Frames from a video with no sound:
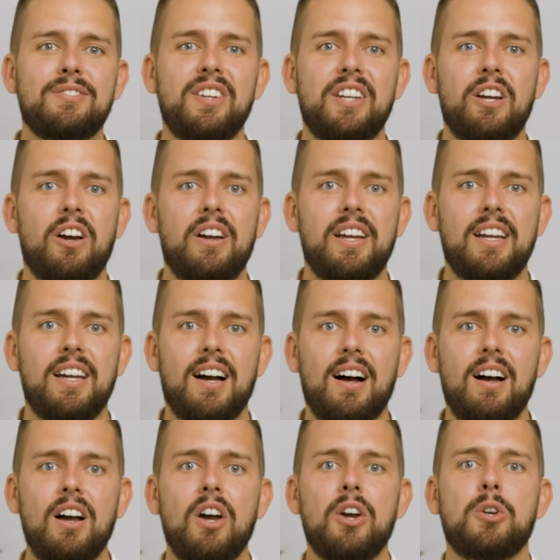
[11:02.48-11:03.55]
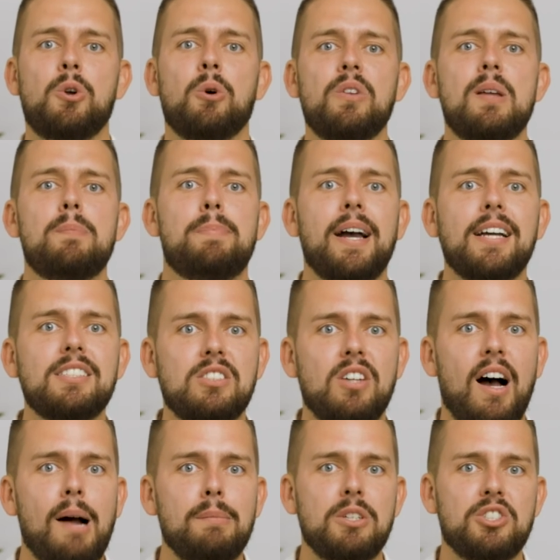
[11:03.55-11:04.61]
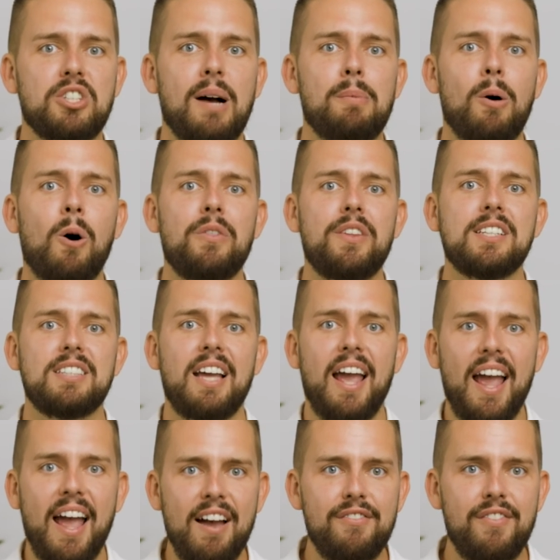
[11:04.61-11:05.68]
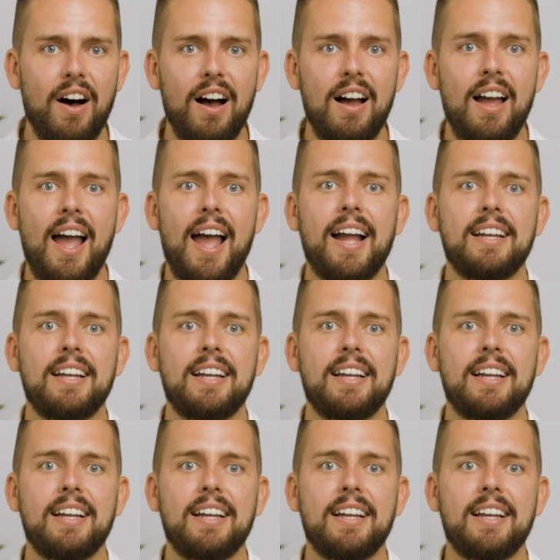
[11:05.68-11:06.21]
this video here, you're in the best time to jump on this ever